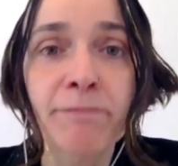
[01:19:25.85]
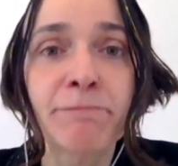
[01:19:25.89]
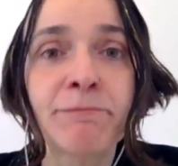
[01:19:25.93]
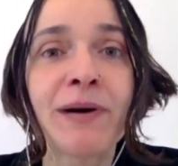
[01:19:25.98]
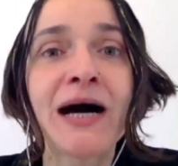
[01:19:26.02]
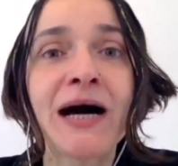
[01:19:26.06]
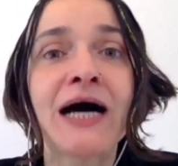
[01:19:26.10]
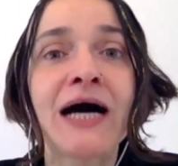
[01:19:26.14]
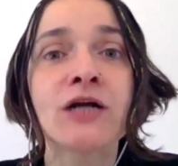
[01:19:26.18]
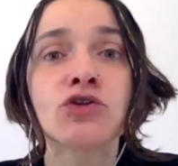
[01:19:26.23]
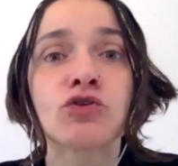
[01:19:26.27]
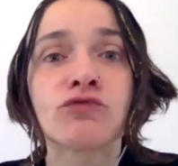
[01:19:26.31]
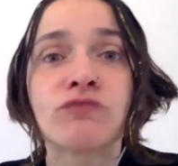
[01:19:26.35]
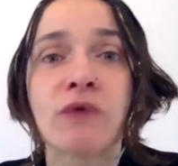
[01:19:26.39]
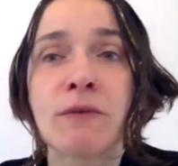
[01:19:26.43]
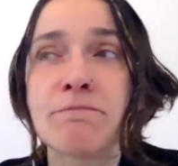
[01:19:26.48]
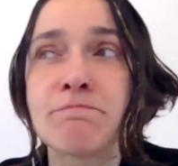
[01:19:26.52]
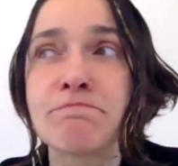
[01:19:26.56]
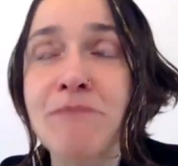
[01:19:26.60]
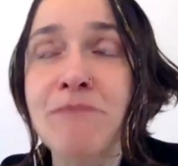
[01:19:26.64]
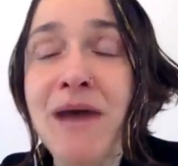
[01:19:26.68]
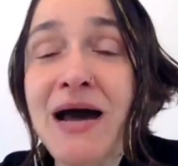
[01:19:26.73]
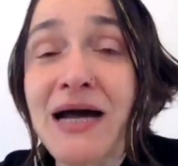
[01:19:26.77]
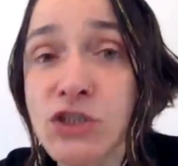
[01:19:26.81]
part of a
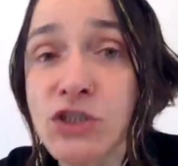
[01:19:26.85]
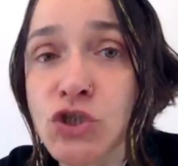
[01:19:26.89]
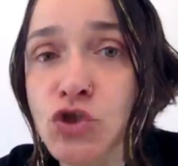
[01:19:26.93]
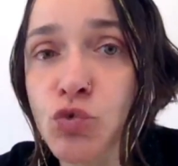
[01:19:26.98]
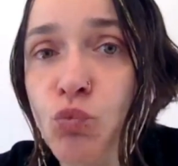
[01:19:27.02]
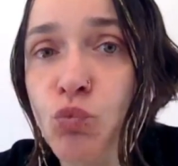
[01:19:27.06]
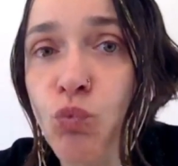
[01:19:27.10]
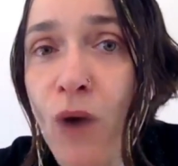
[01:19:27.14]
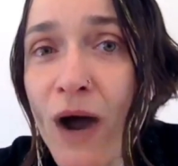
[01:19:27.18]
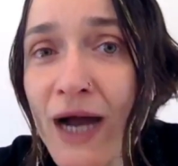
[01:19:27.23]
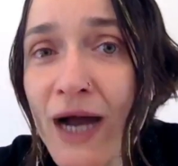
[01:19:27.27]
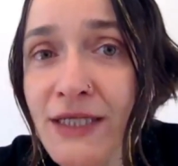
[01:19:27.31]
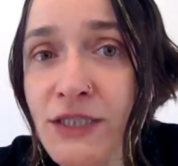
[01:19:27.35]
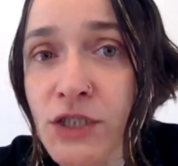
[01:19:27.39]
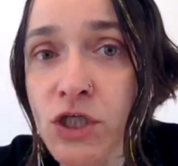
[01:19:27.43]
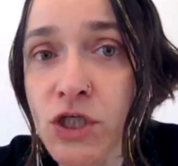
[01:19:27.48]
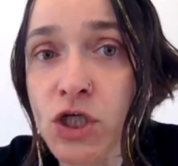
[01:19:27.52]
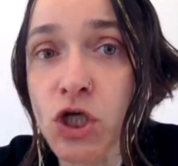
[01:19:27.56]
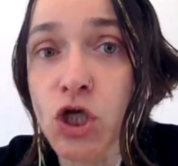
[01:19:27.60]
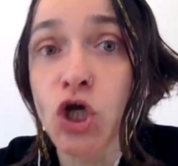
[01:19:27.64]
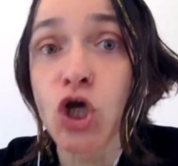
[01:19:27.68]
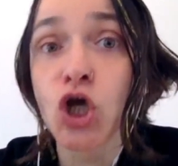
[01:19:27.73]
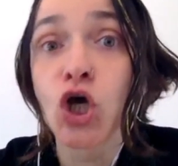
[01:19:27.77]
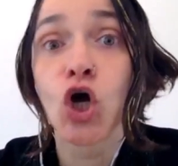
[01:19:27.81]
much wider
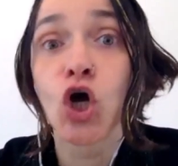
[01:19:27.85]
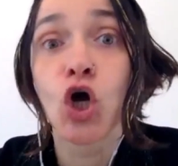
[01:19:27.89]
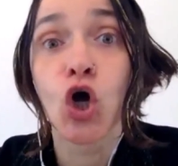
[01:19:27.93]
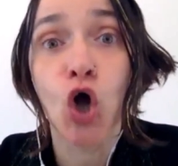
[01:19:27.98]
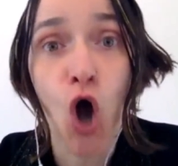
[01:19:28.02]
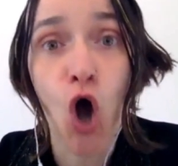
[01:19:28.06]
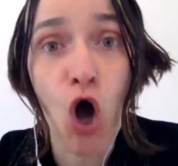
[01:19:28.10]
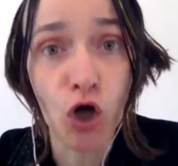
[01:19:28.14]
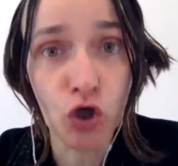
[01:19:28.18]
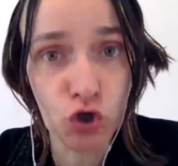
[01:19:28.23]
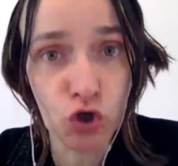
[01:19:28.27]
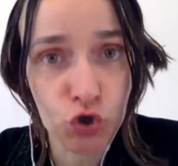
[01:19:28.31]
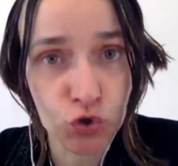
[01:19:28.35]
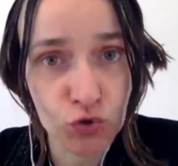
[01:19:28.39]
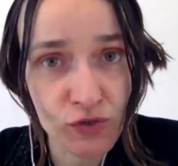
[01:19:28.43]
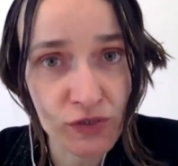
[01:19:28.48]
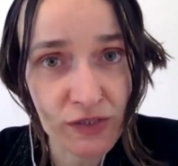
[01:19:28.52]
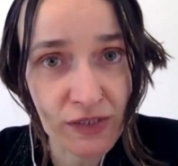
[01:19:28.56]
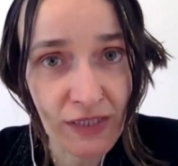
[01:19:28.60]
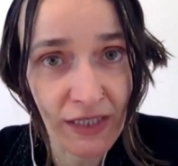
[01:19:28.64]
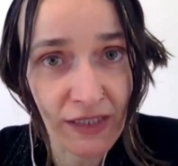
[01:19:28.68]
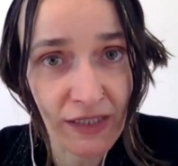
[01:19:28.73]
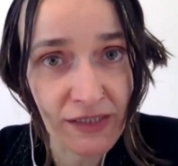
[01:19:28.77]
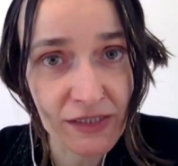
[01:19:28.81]

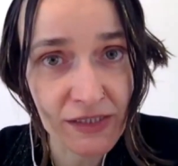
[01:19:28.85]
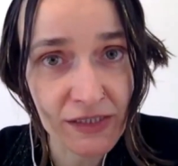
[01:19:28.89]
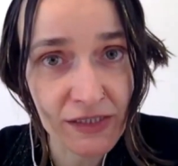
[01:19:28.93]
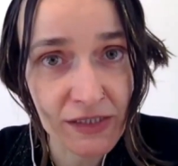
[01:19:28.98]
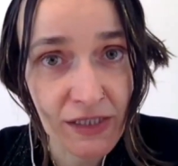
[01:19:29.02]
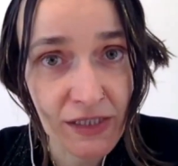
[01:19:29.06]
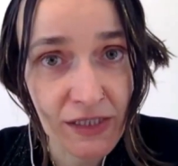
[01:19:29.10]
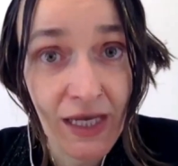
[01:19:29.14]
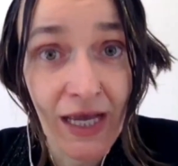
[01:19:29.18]
consciousness,